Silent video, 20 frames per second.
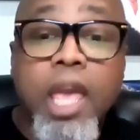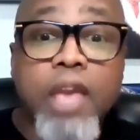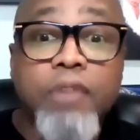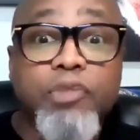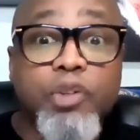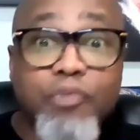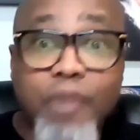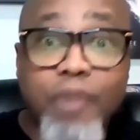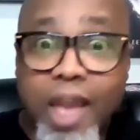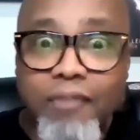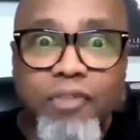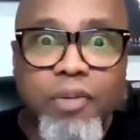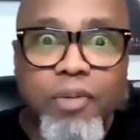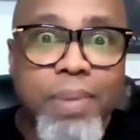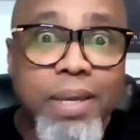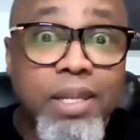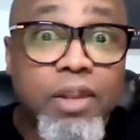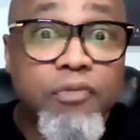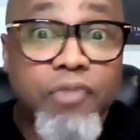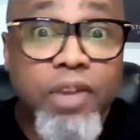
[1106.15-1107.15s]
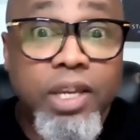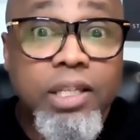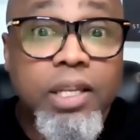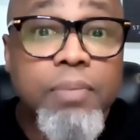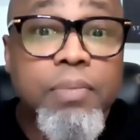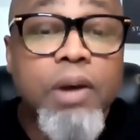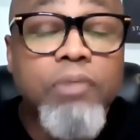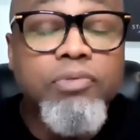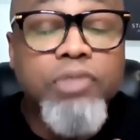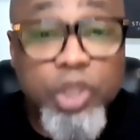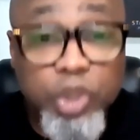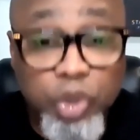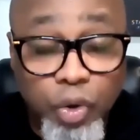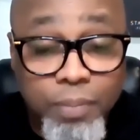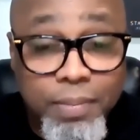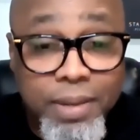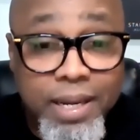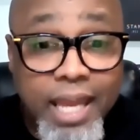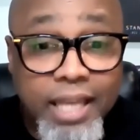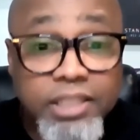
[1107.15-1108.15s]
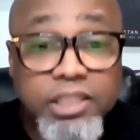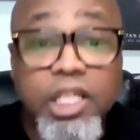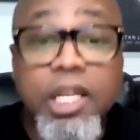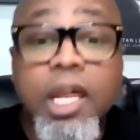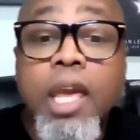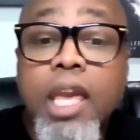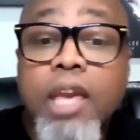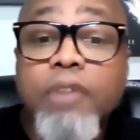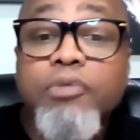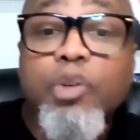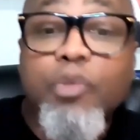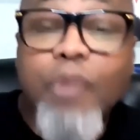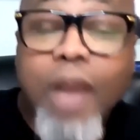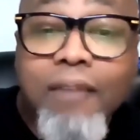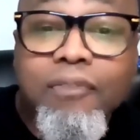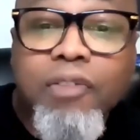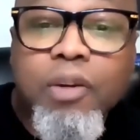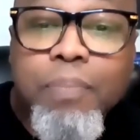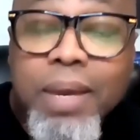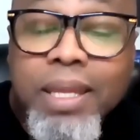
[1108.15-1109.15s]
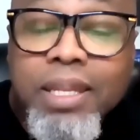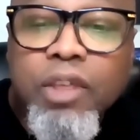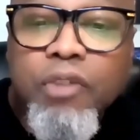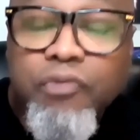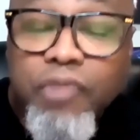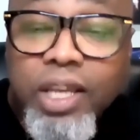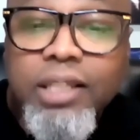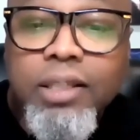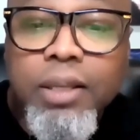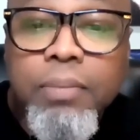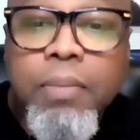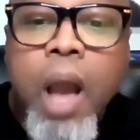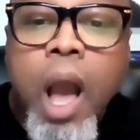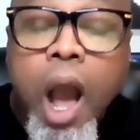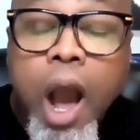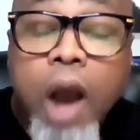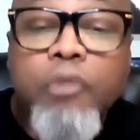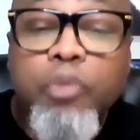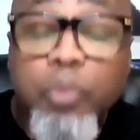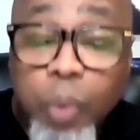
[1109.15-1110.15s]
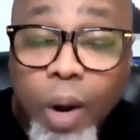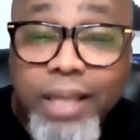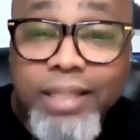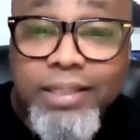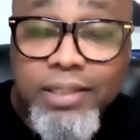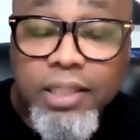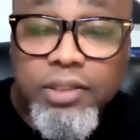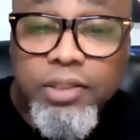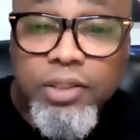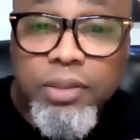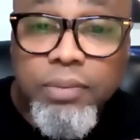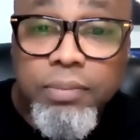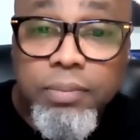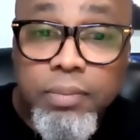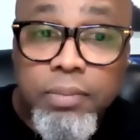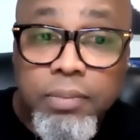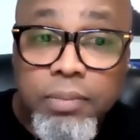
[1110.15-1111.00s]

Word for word: if you've ever been the victim of discrimination, if you've ever been the victim of racism,